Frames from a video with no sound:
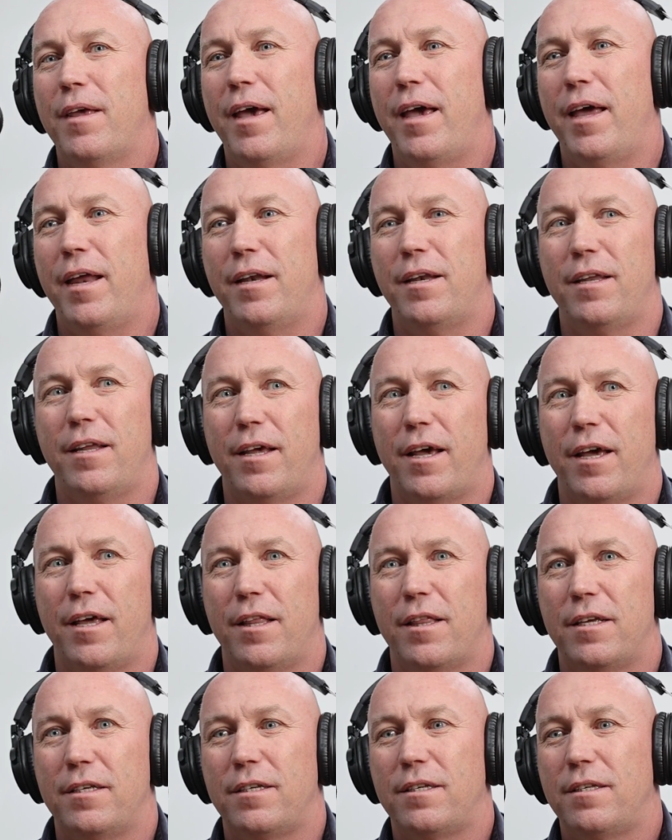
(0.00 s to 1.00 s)

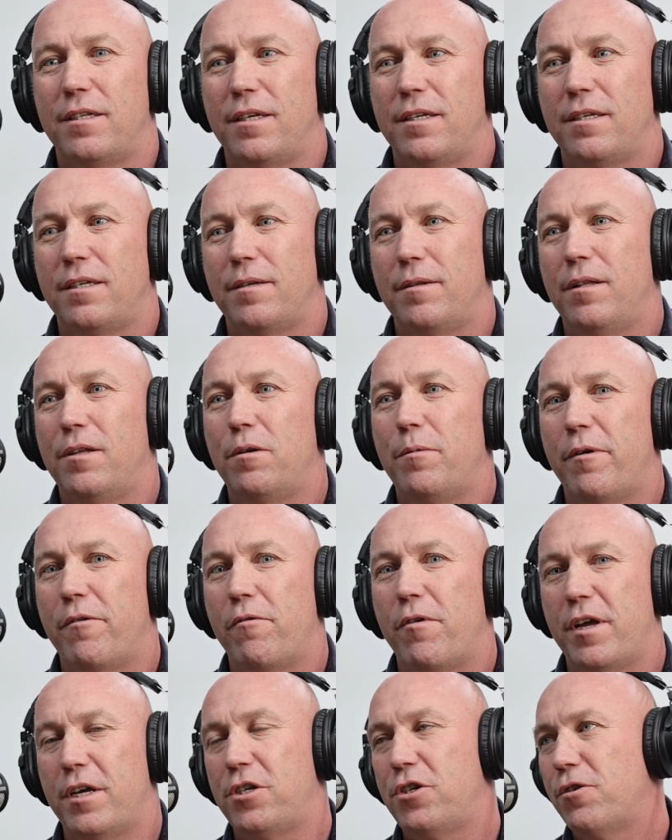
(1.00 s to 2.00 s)
there's a little bit
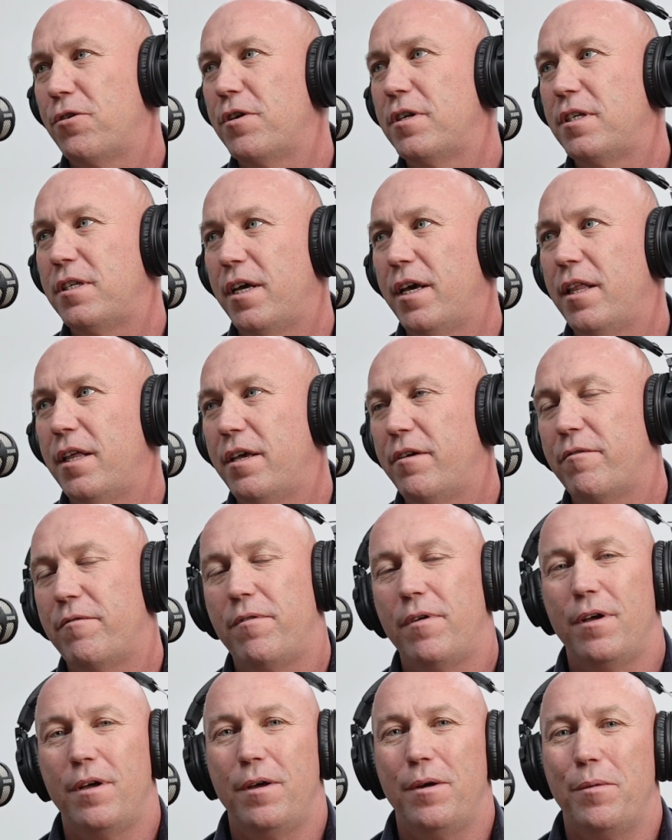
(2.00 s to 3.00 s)
of reassurance there that
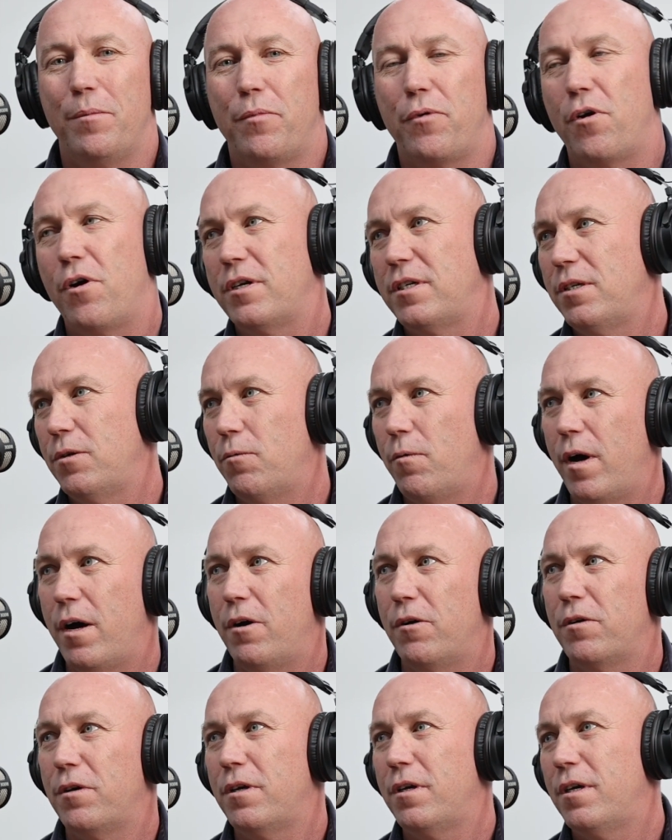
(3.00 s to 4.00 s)
you've priced it
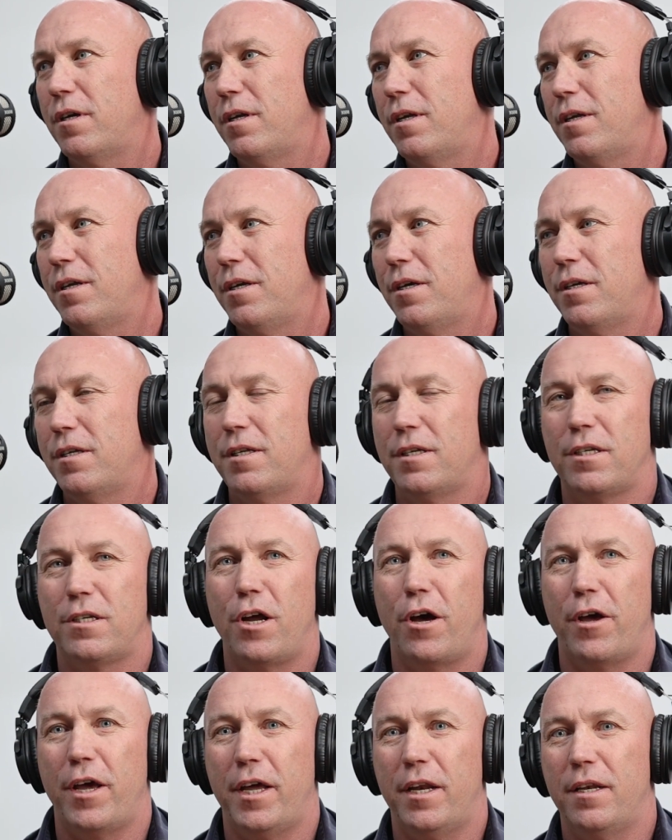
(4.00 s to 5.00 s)
well. There's
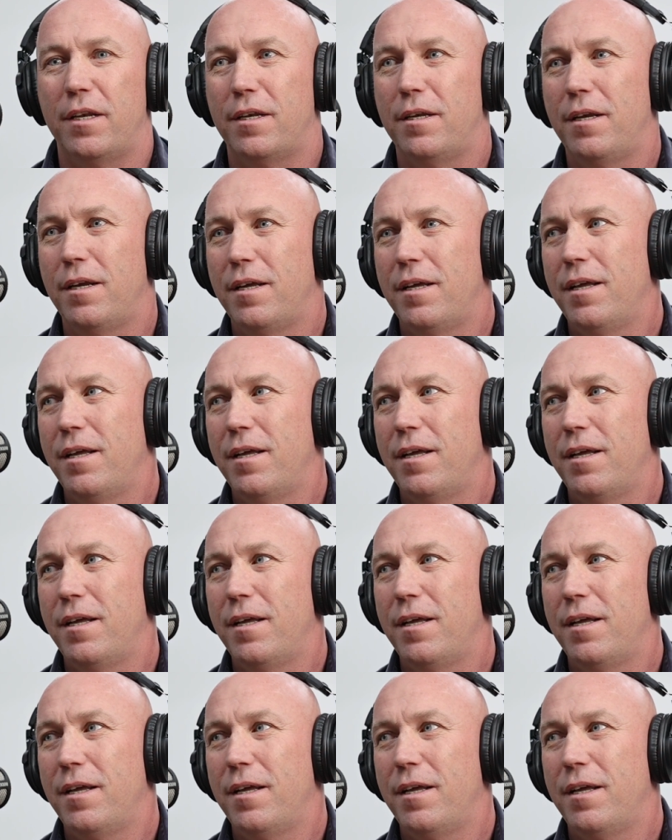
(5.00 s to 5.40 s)
no hidden